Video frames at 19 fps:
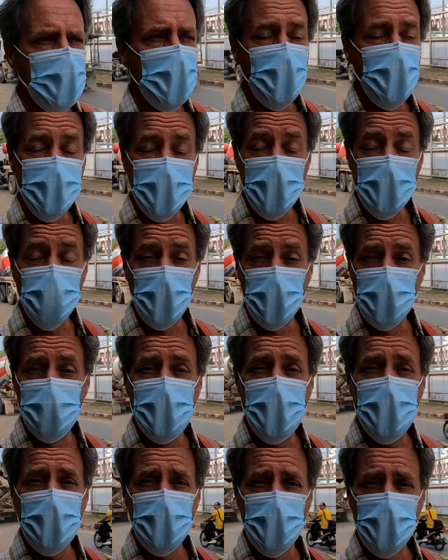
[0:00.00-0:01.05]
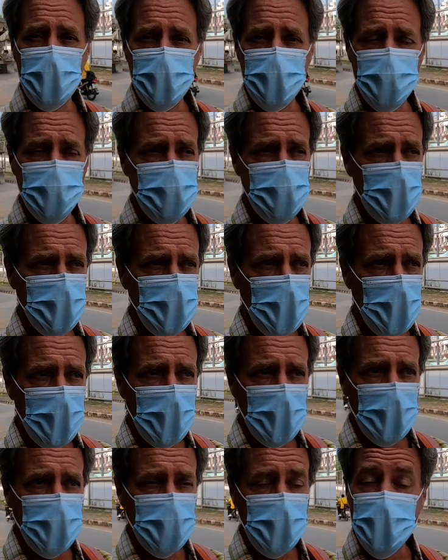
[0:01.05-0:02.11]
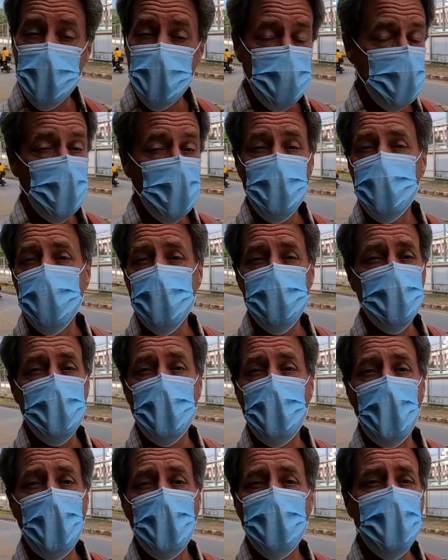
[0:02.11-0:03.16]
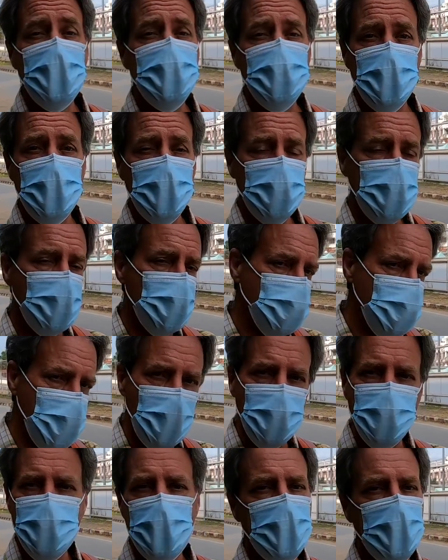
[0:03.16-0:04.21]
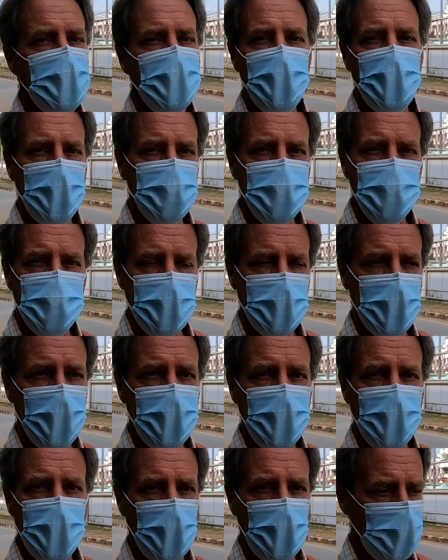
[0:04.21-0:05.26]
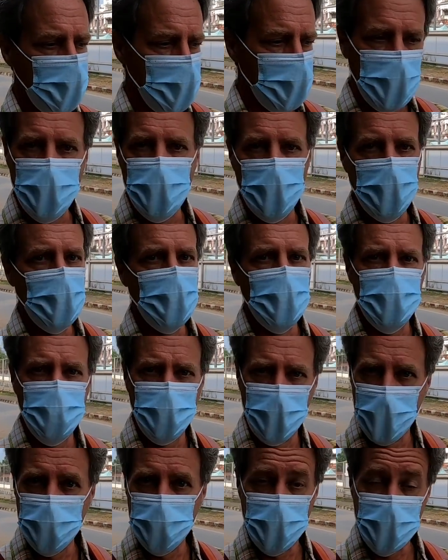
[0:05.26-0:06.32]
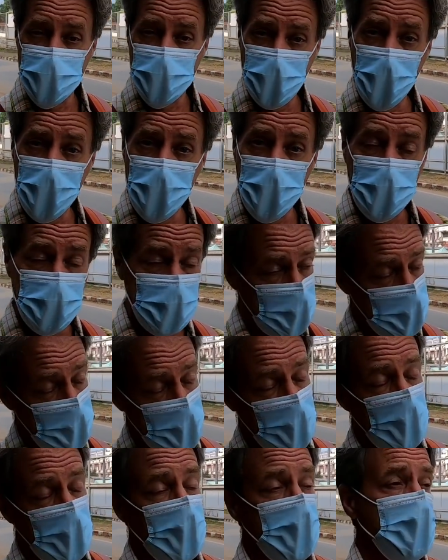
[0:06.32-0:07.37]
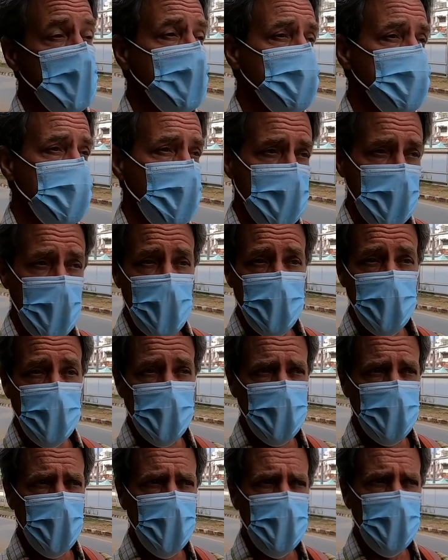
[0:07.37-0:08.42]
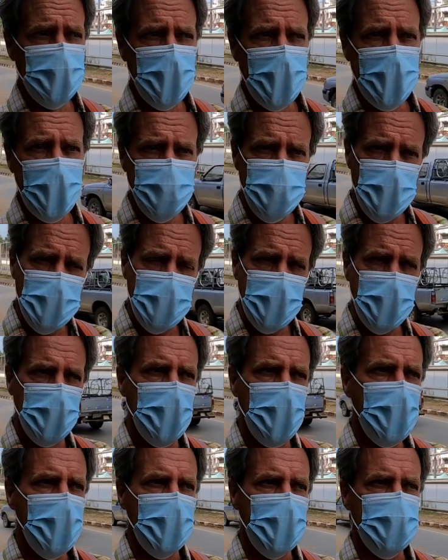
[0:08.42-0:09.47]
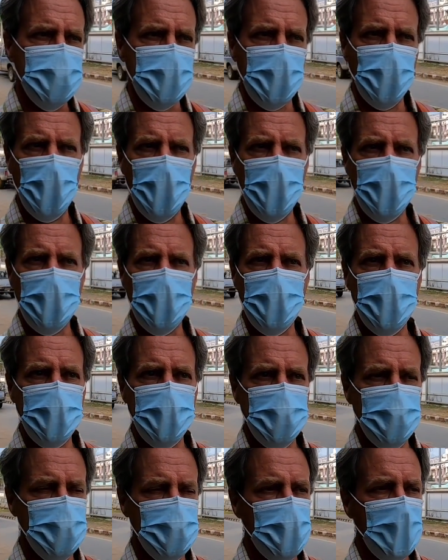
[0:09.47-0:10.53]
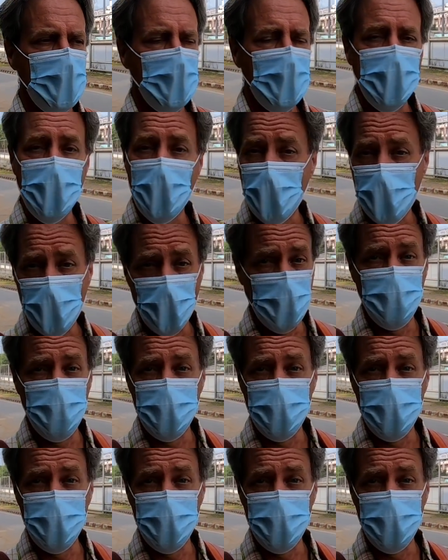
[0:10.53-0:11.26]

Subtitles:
what they told me was for this new 60-day visa, you don't need an embassy letter. All you need to do is fill out this form. So they gave me the form, but I have to tick a box, and one of them is there are no